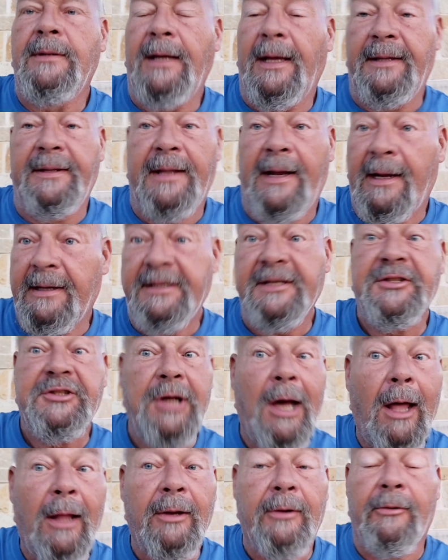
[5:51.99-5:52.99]
and that I can
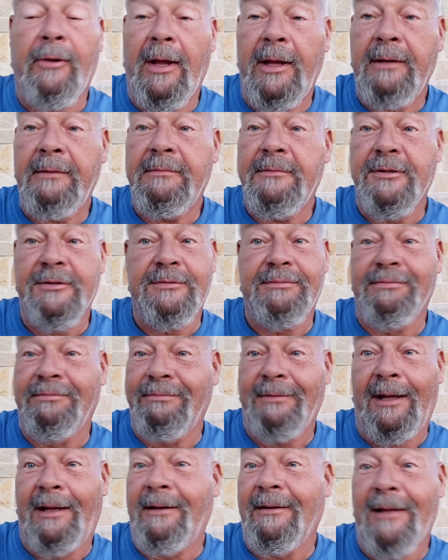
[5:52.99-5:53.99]
tolerate because
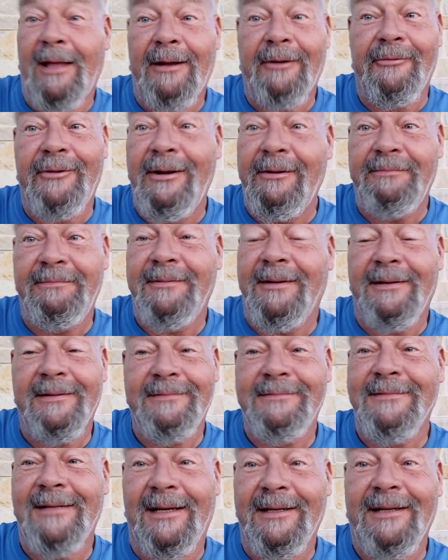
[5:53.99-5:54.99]
a lot of
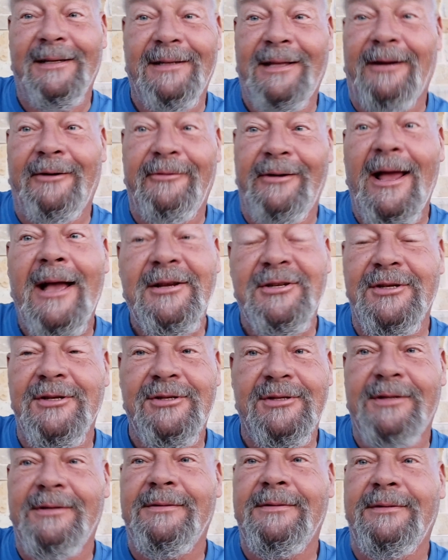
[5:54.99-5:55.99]
I get a lot of
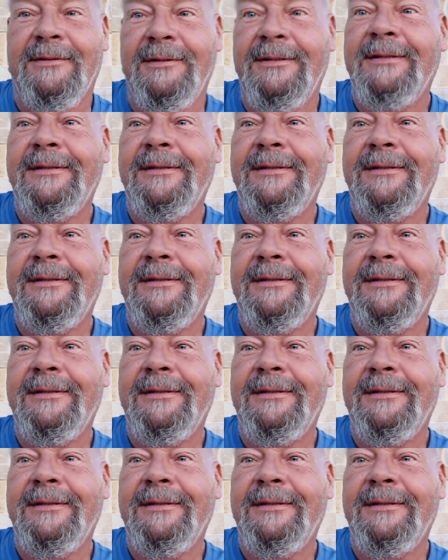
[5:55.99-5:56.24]
reactions to